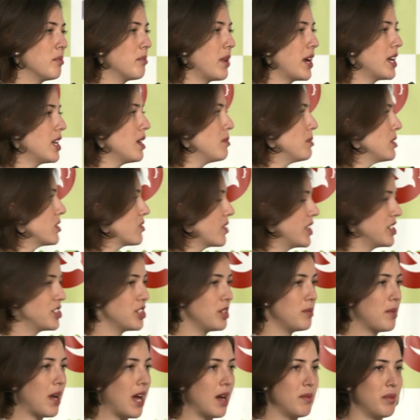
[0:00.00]
my name is
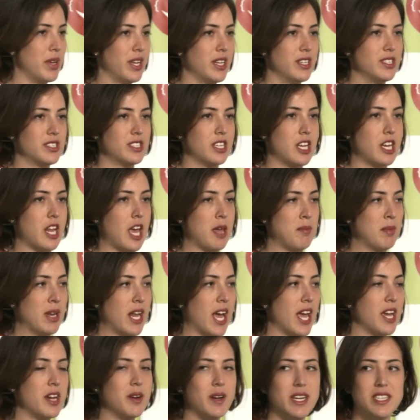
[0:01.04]
Rachel Bobbins and I'm an
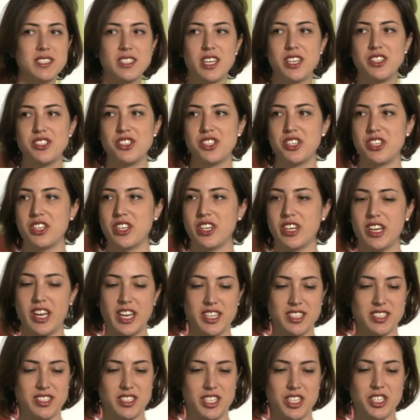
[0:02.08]
iOS engineer
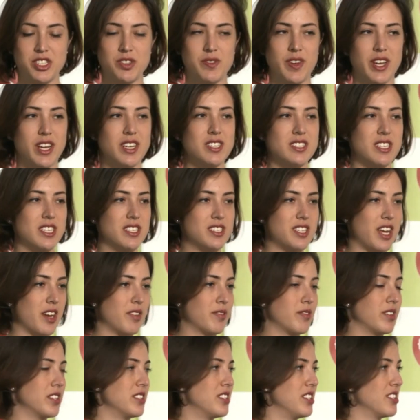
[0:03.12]
at Stitch Fix in
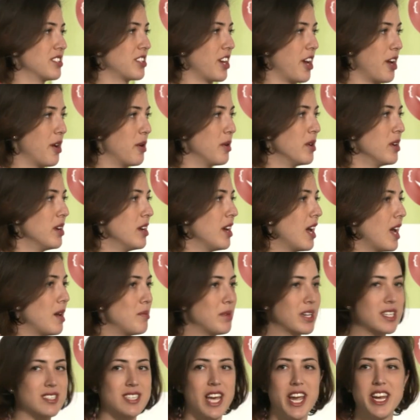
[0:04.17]
San Francisco.
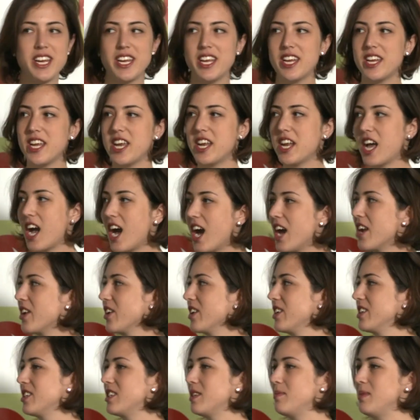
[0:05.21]
I'm excited and
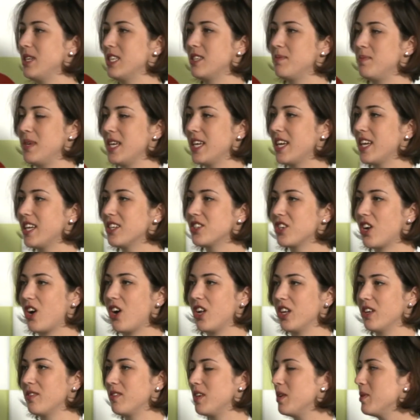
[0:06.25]
honored to be speaking to
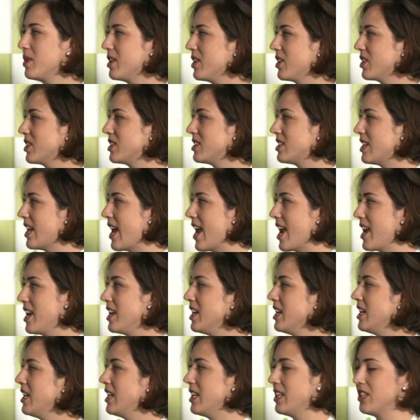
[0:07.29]
all of you here
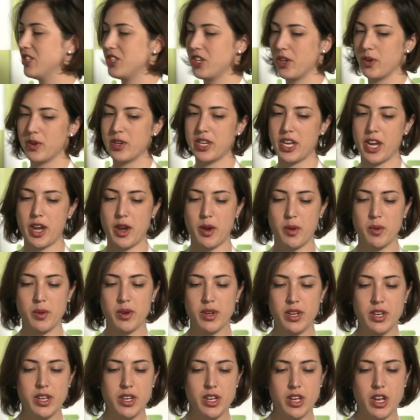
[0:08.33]
today in Tokyo.
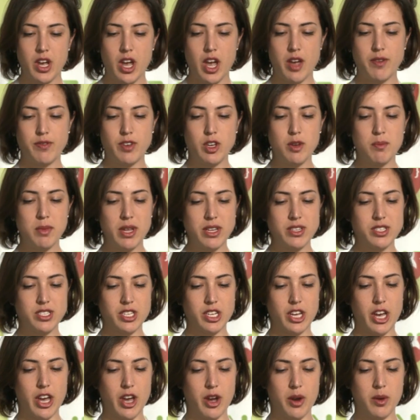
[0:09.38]
A few months
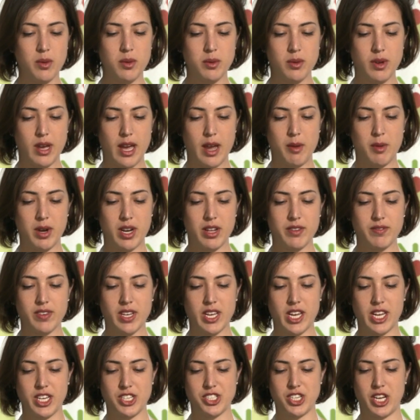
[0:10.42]
ago, I went on
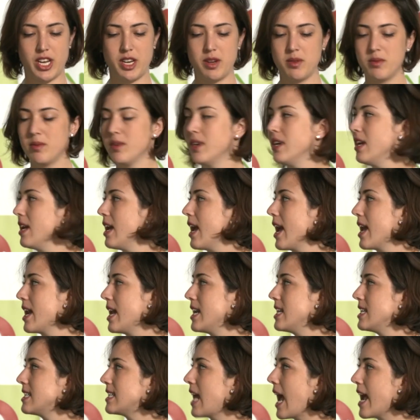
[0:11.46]
vacation and
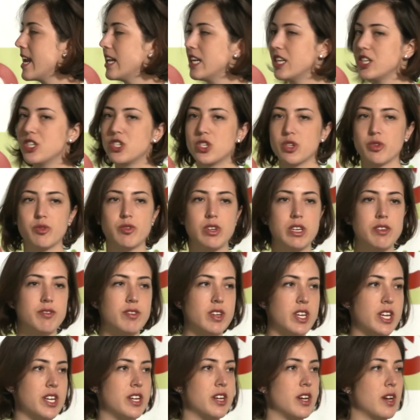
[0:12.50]
I decided to
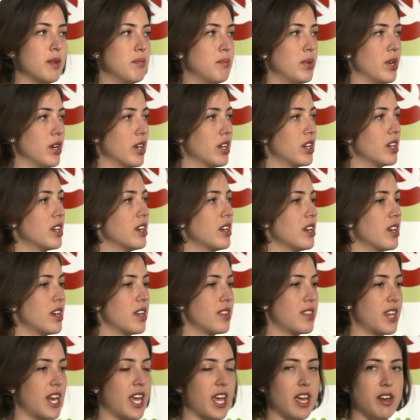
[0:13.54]
reread a book
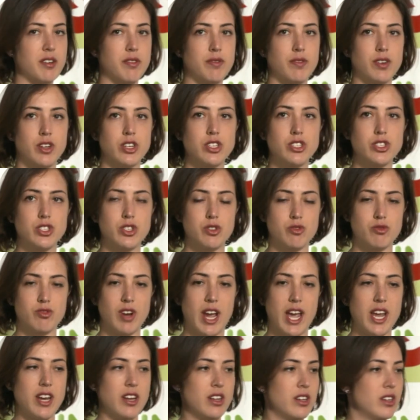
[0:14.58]
that I had first
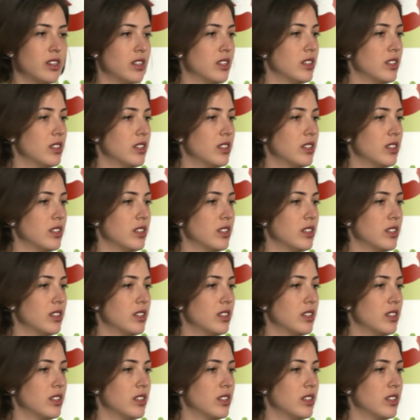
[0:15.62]
read.